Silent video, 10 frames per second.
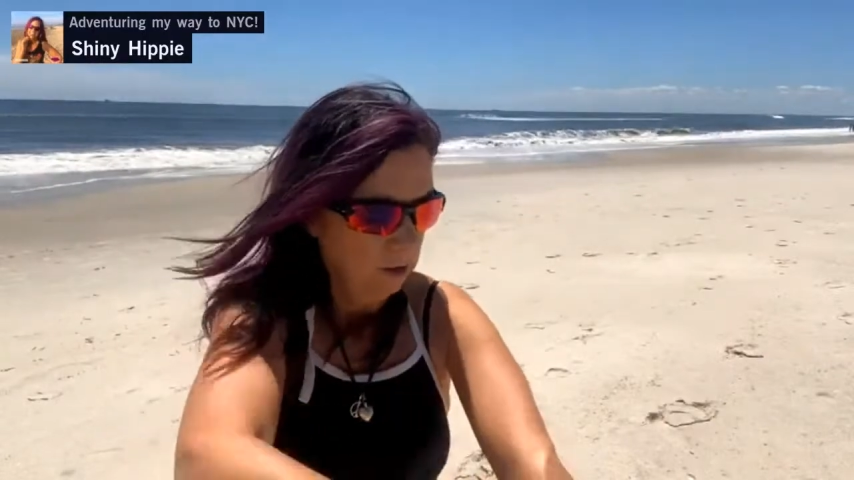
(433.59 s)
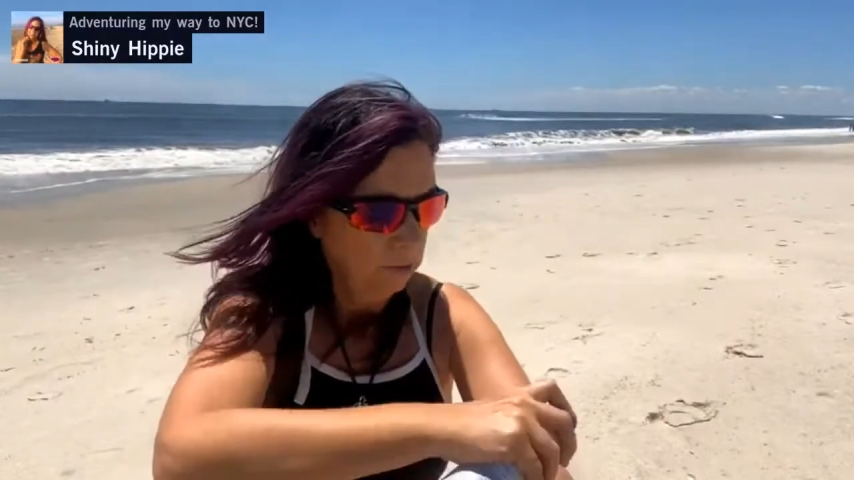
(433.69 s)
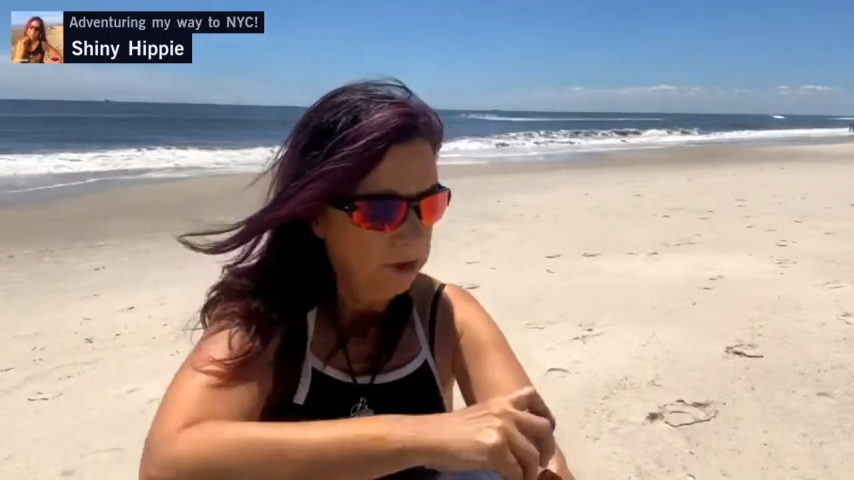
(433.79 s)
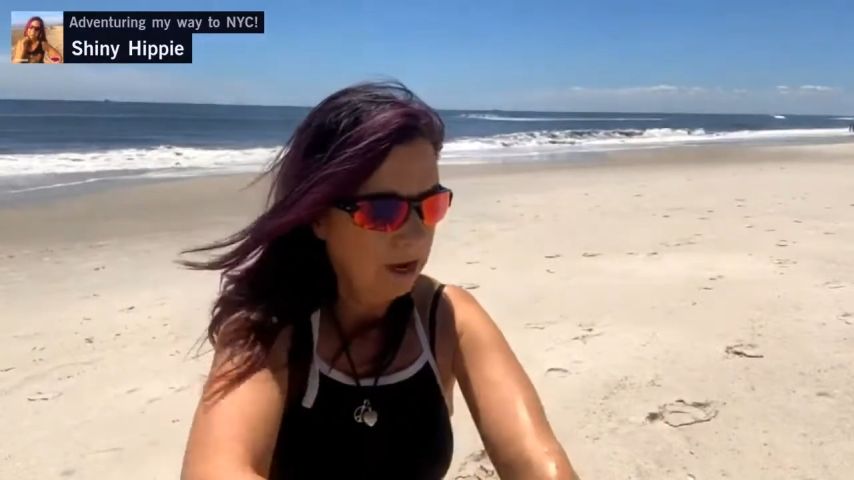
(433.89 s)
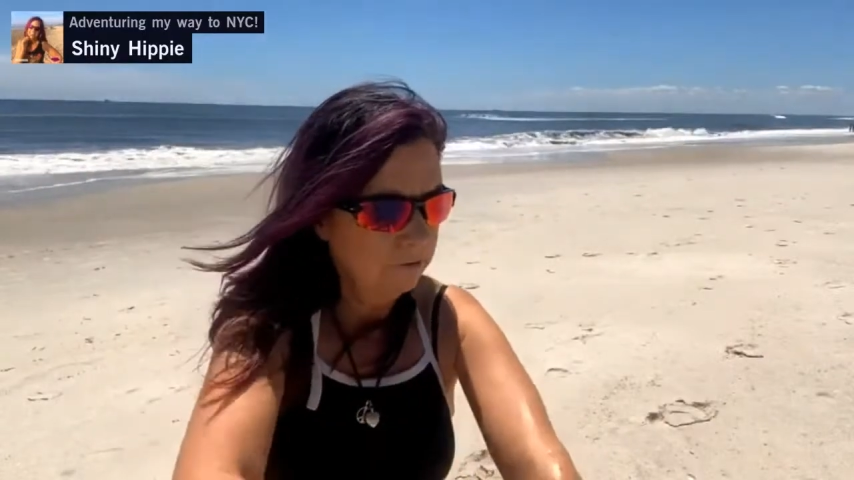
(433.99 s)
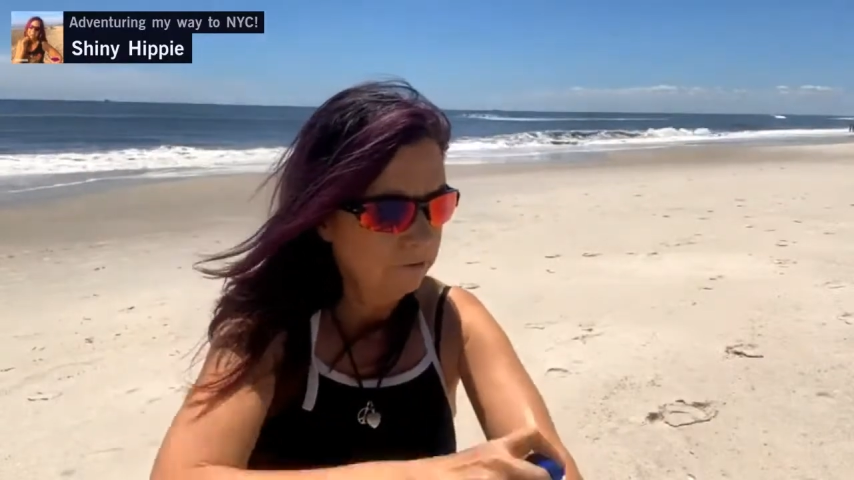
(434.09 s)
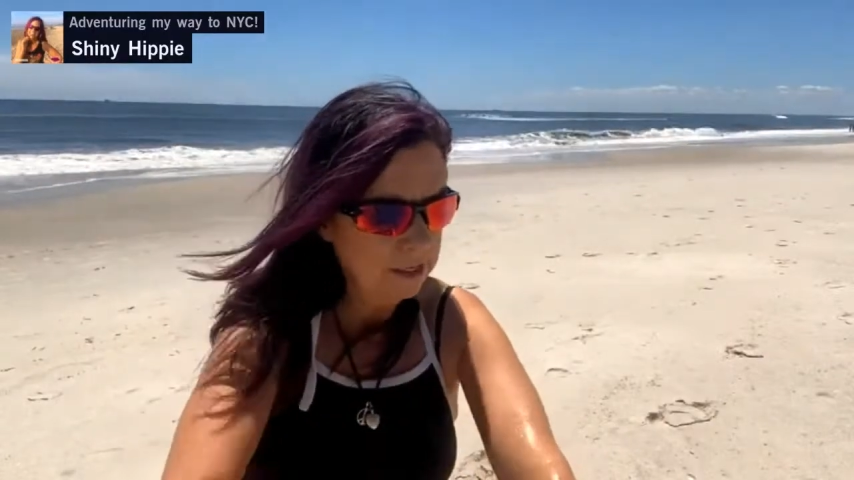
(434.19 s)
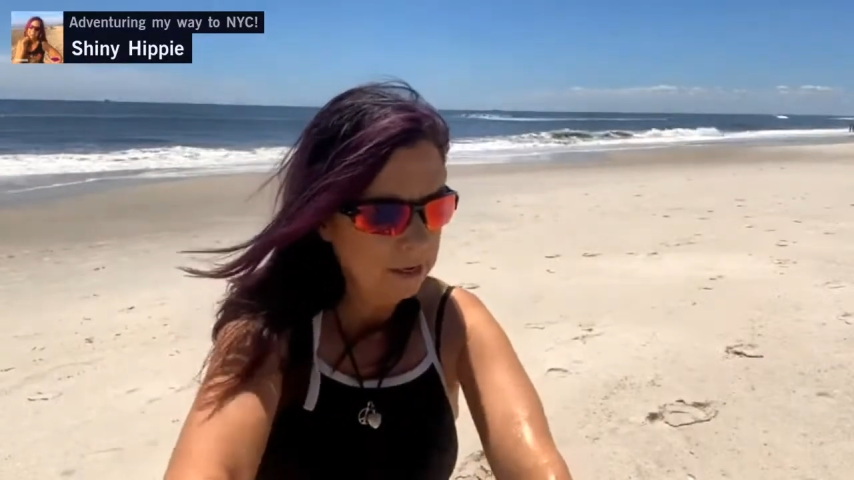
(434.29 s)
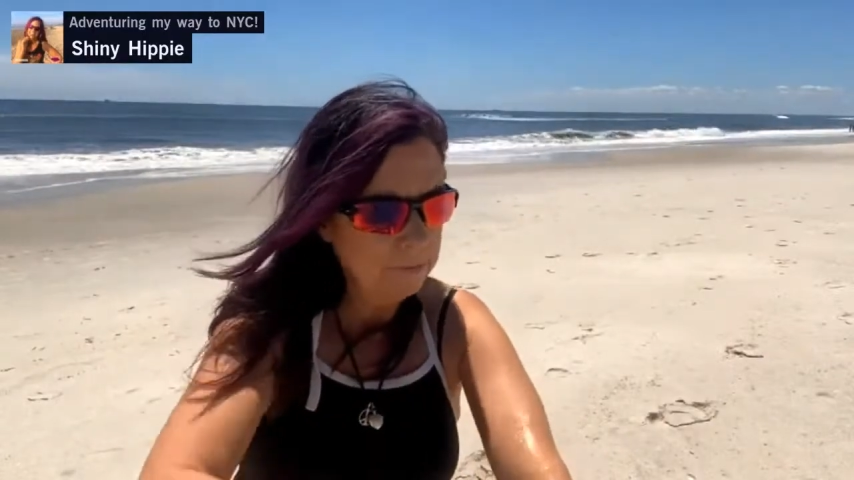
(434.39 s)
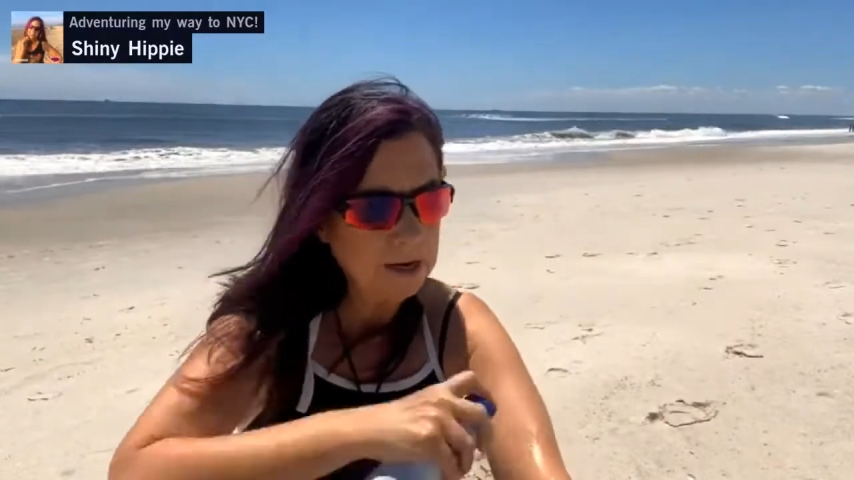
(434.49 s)
We have
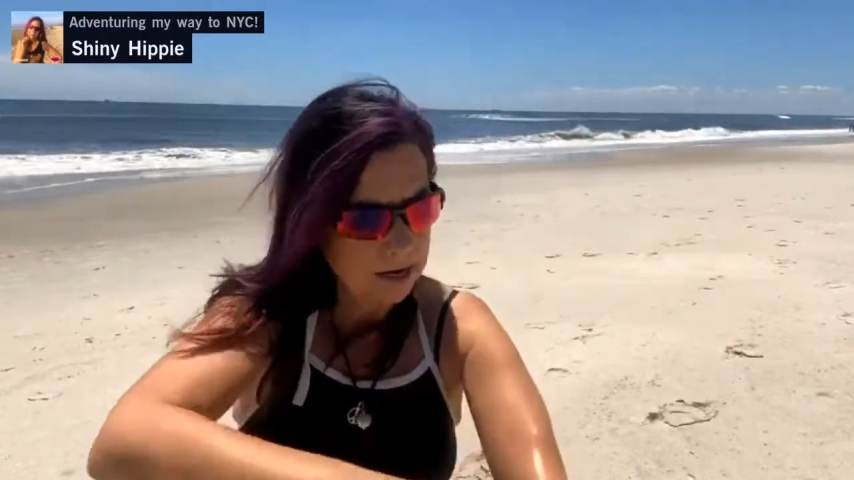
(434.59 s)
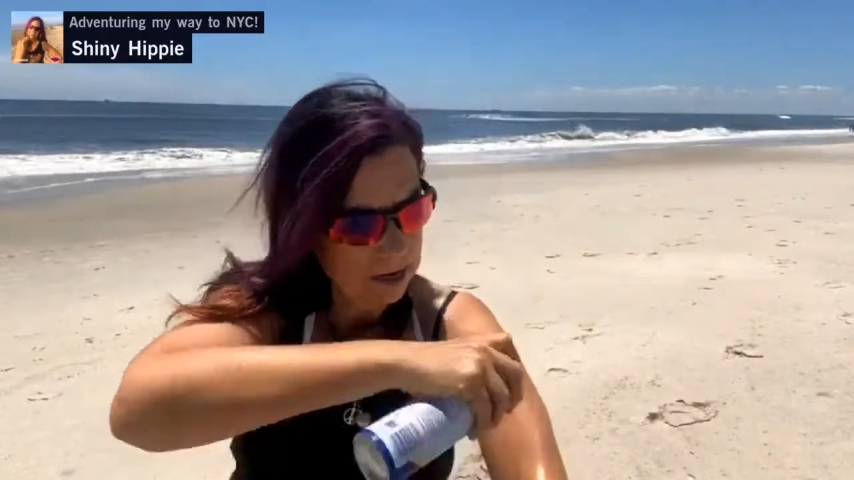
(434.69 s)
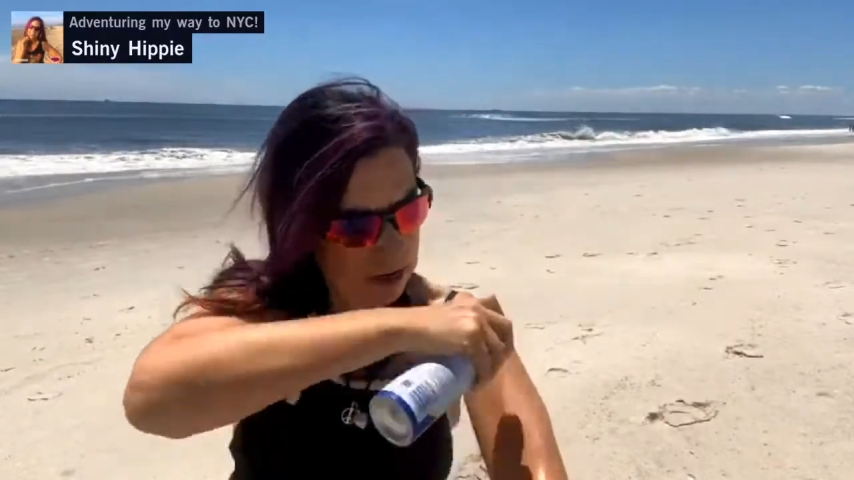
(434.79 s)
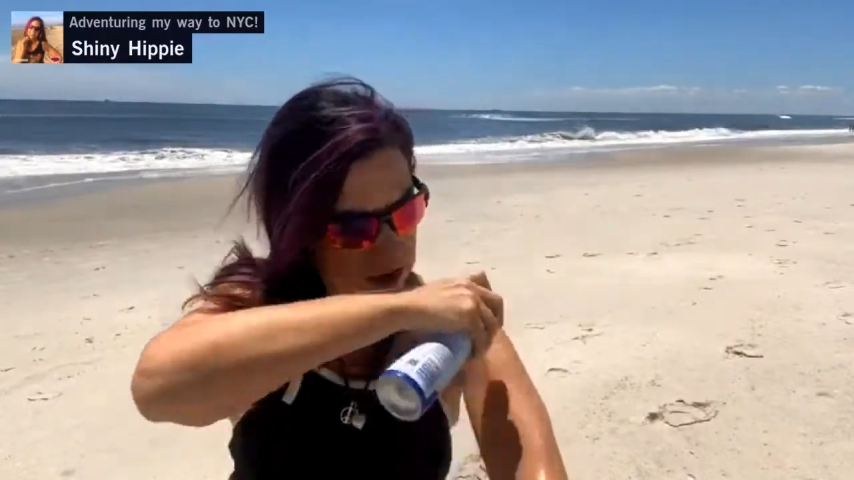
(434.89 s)
Libby